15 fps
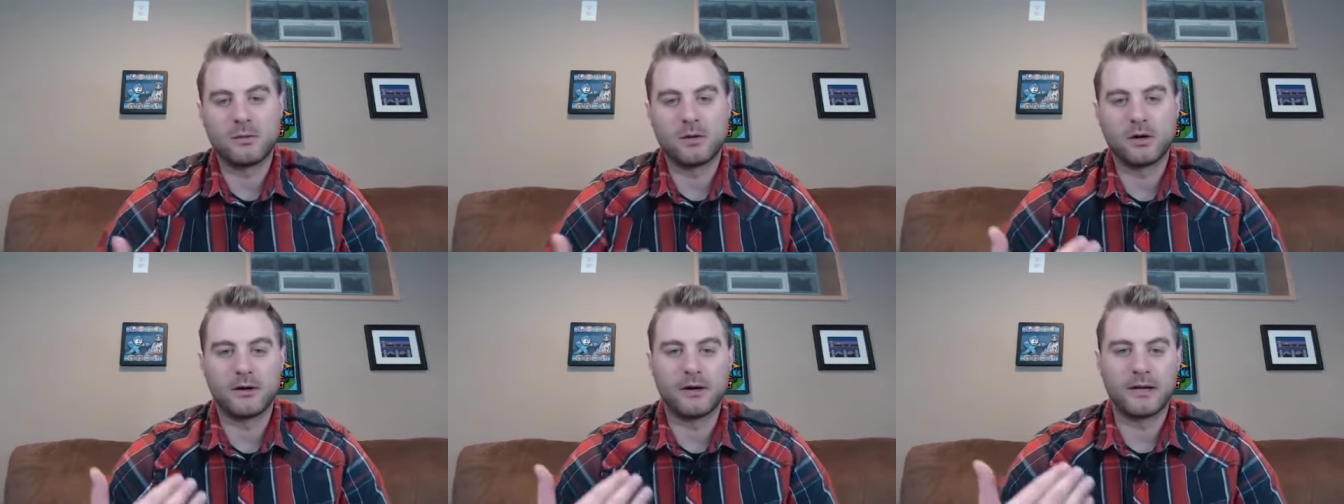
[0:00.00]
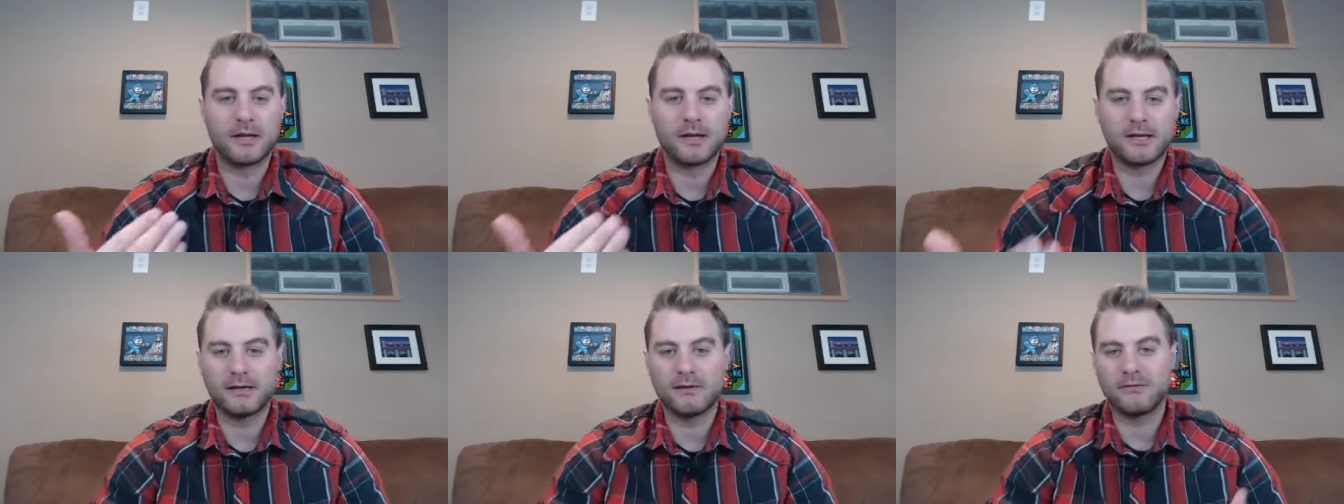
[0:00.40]
Where
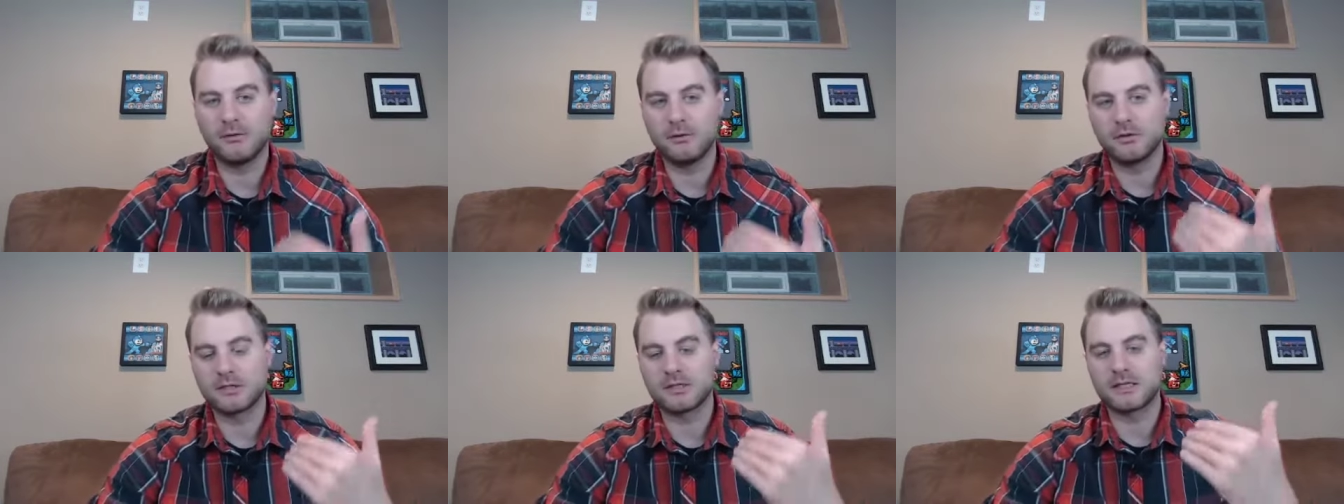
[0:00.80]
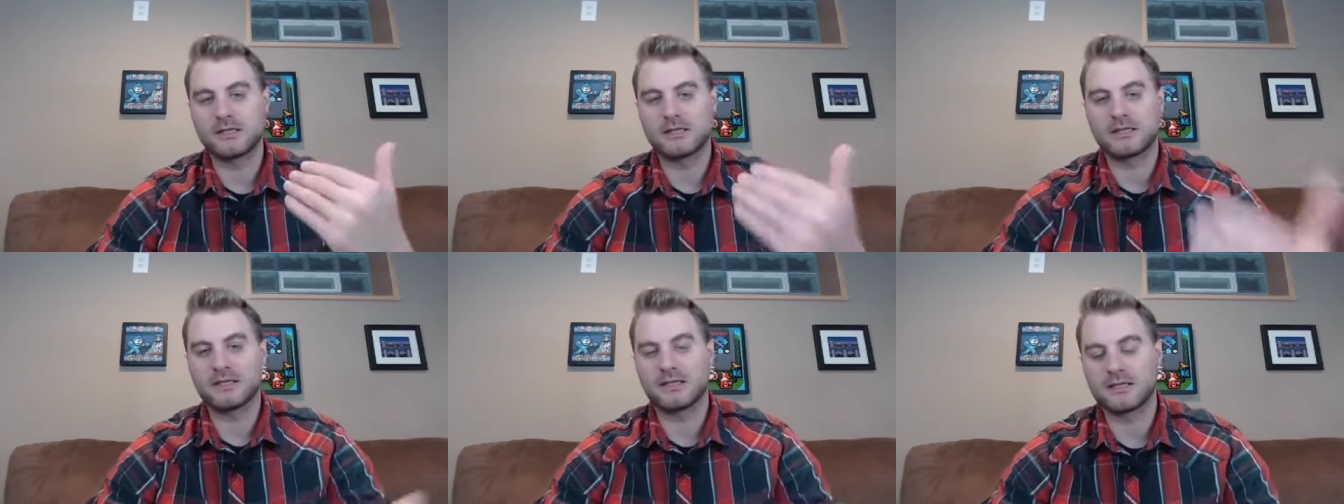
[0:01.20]
again, if you just
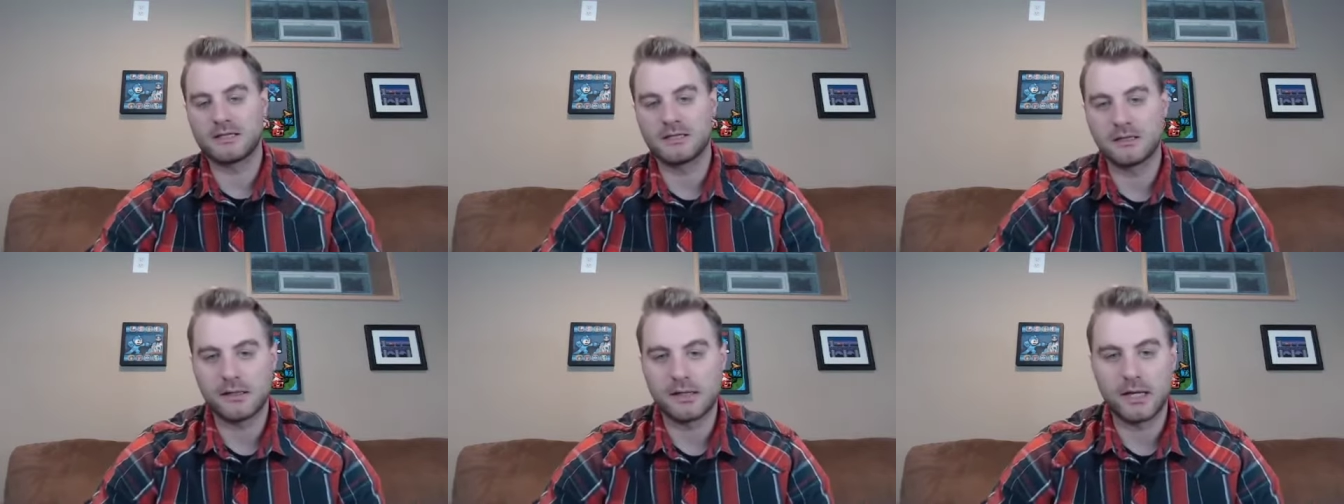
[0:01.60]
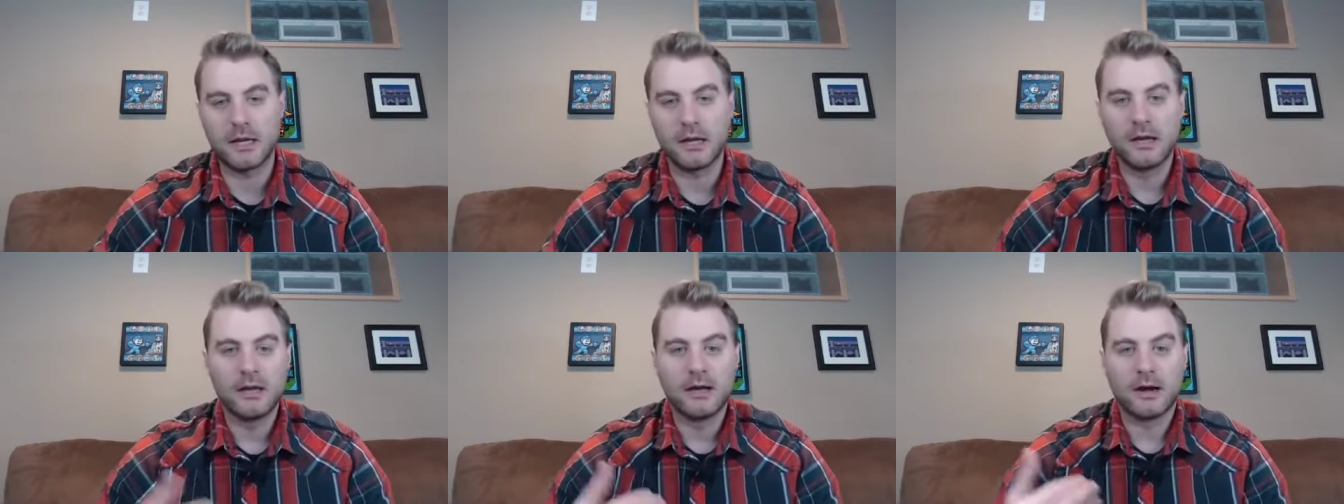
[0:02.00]

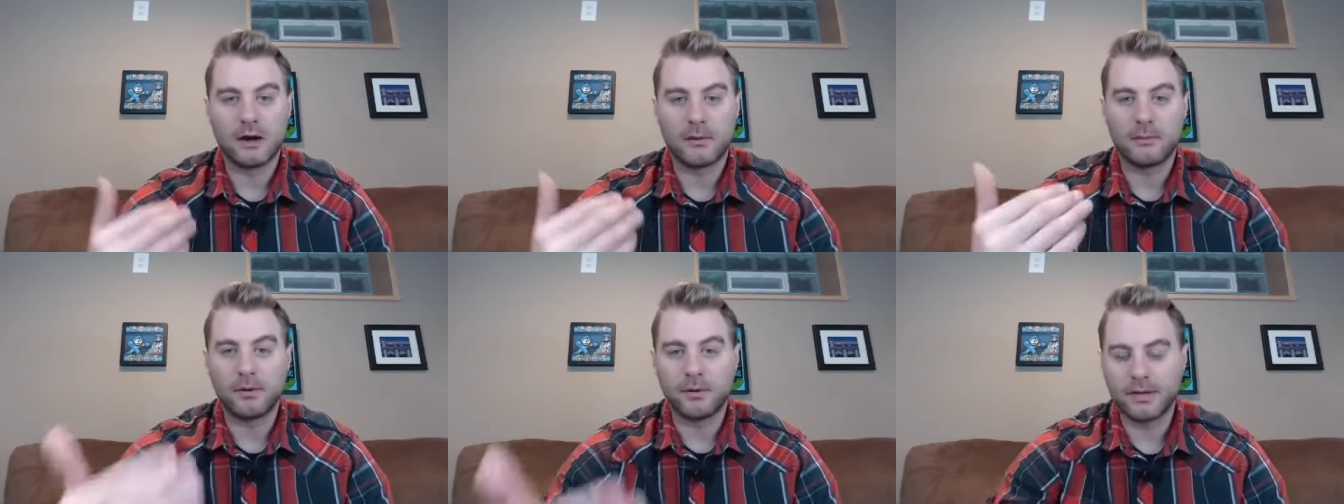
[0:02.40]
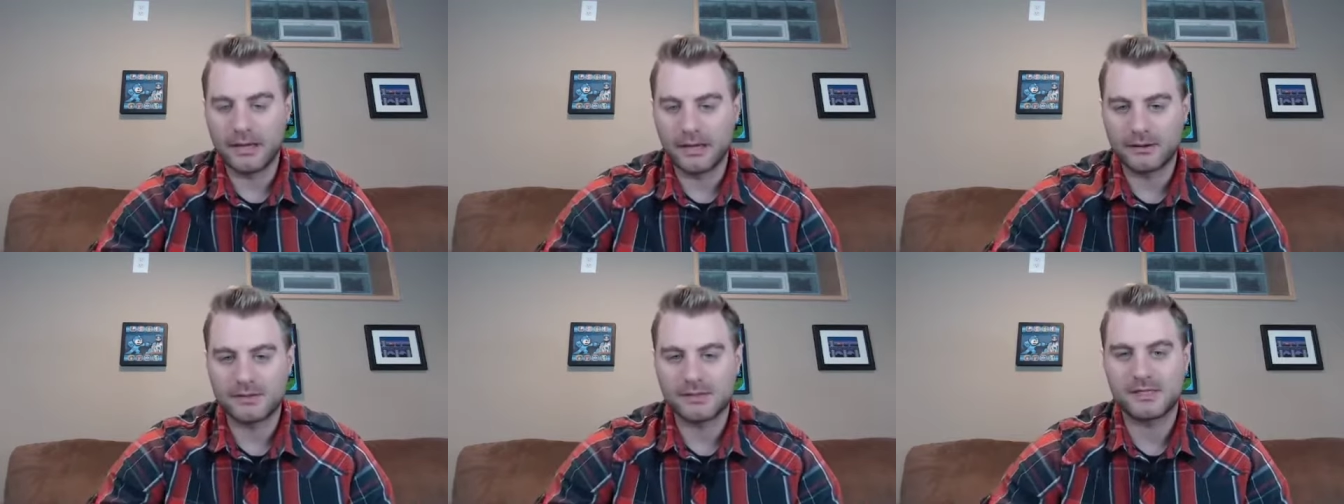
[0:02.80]
consistently are putting
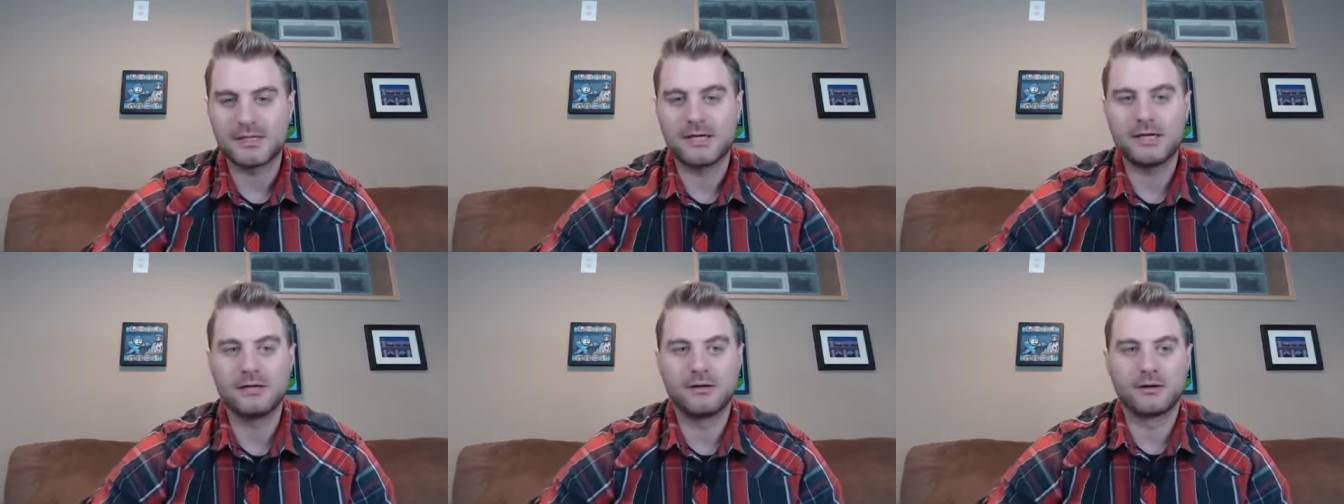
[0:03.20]
out seed,